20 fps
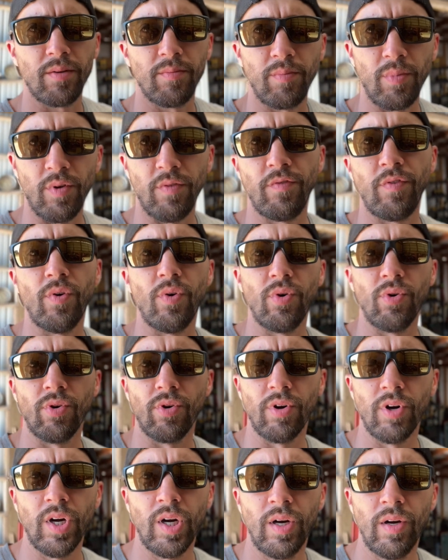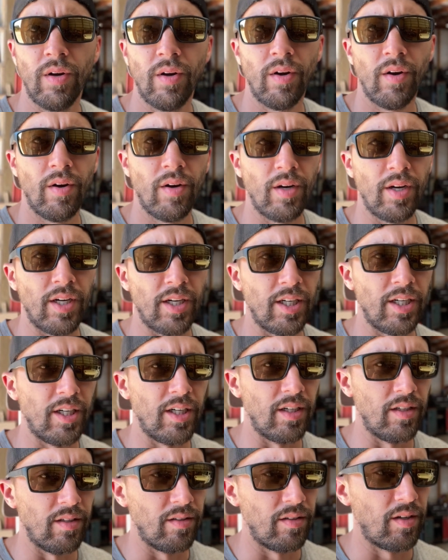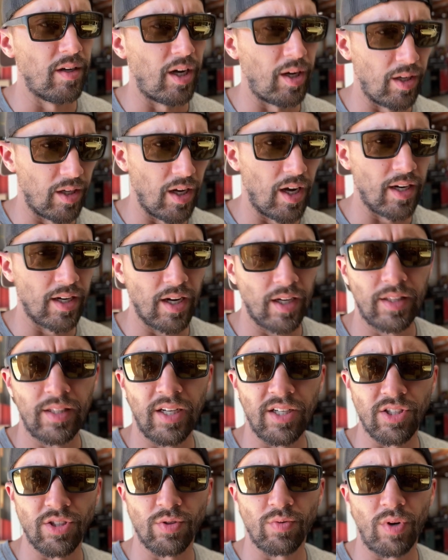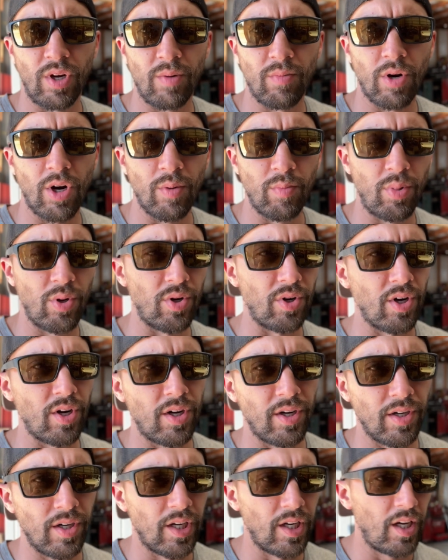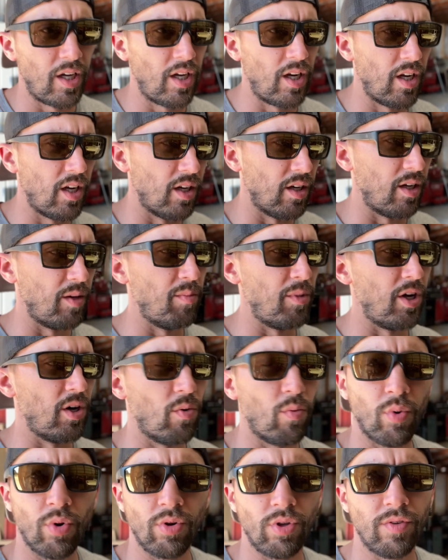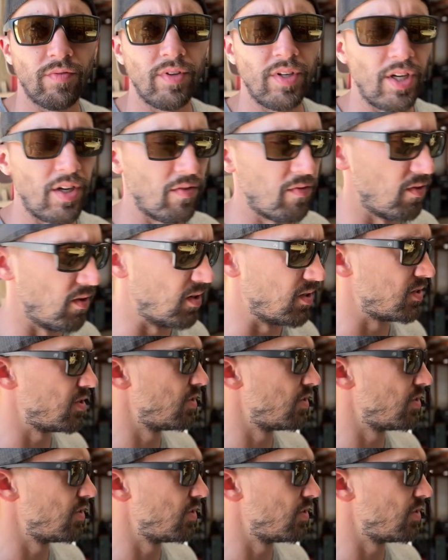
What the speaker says: before I got that sway bar put on, and it made a world of a difference.